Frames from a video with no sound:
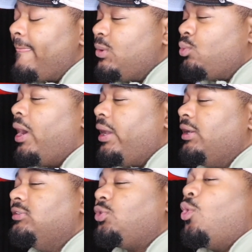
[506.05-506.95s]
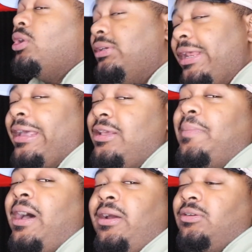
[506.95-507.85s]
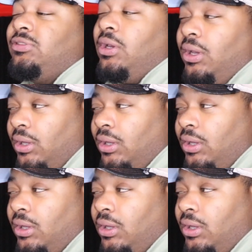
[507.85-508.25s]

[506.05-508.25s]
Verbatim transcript: right, is on Danny Myers